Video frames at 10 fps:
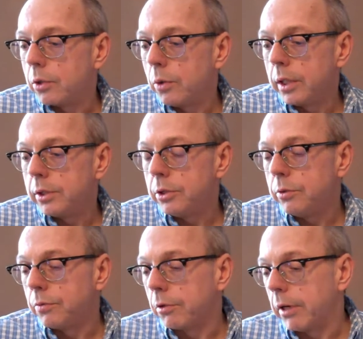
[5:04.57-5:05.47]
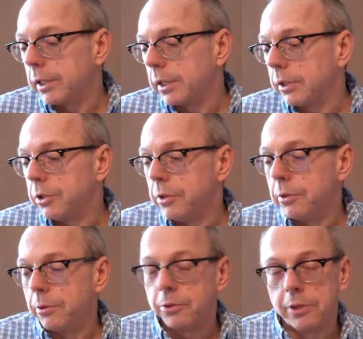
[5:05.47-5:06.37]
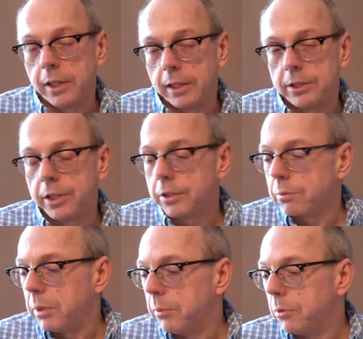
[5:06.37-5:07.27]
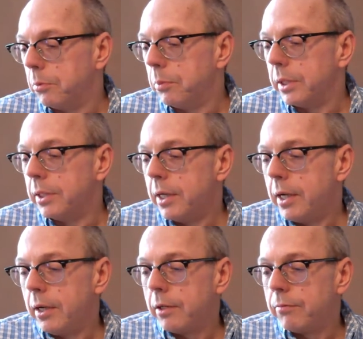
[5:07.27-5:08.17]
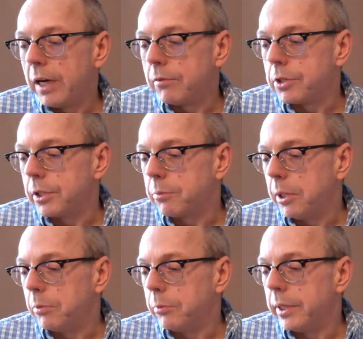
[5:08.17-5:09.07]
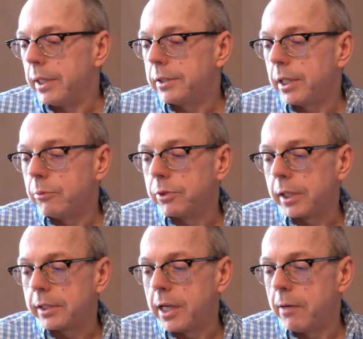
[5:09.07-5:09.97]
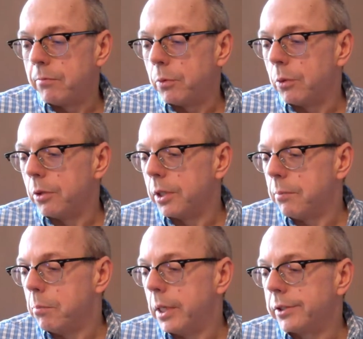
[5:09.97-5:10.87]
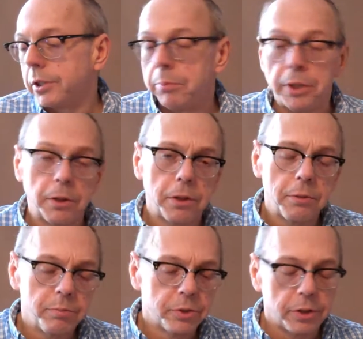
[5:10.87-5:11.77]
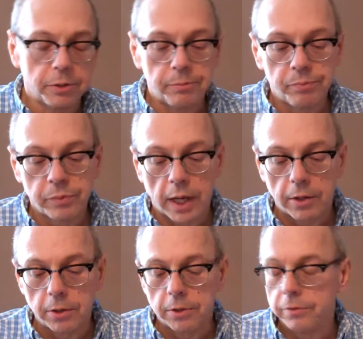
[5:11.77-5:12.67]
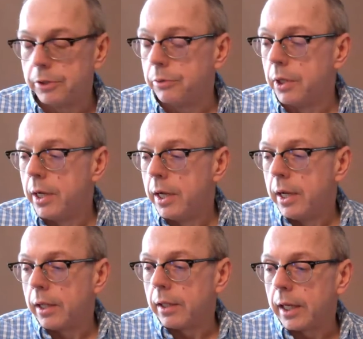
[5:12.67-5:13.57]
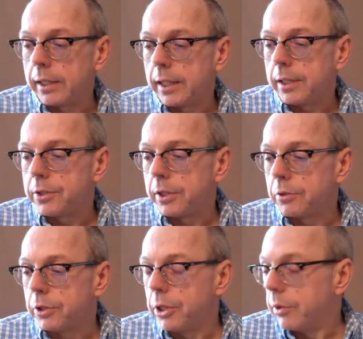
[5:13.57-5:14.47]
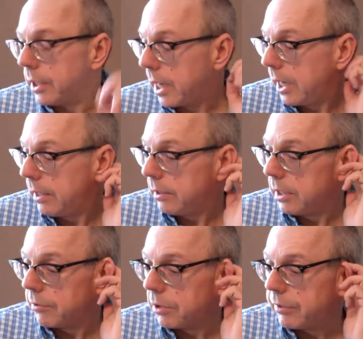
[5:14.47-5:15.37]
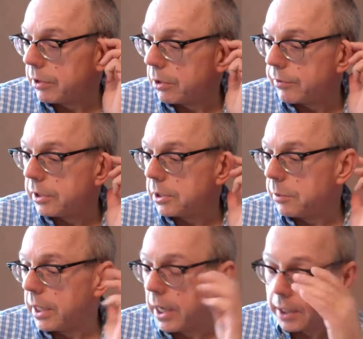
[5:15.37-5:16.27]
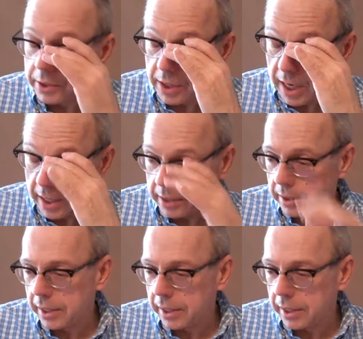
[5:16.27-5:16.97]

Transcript: according to Fragrantica, there's only like six people, but five or six people, but they said it was like Tom Ford Musk Pure, so I don't know if you like that scent or know it. I never even heard of it, to be honest, and uh,